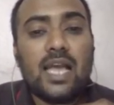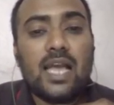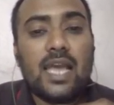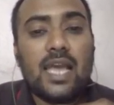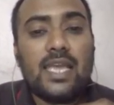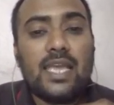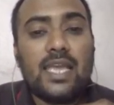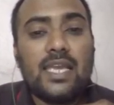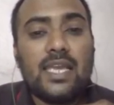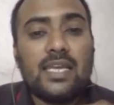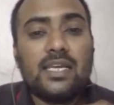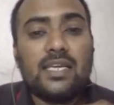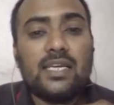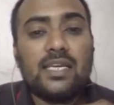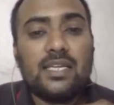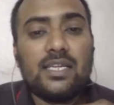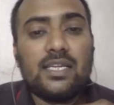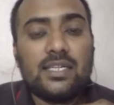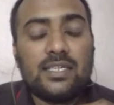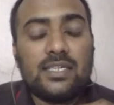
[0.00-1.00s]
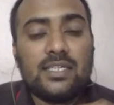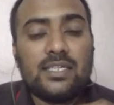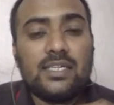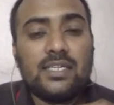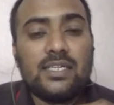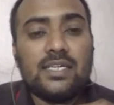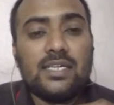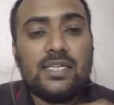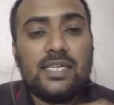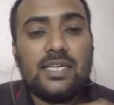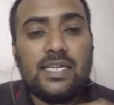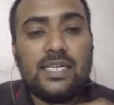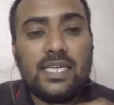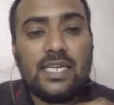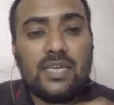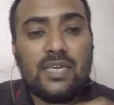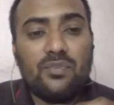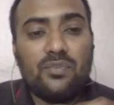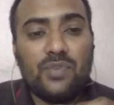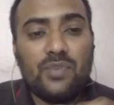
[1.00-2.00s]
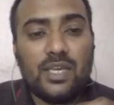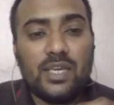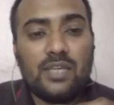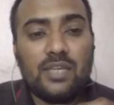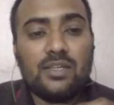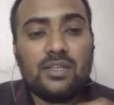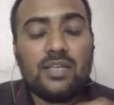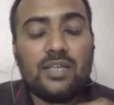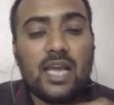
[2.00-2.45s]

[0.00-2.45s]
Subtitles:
I into dV.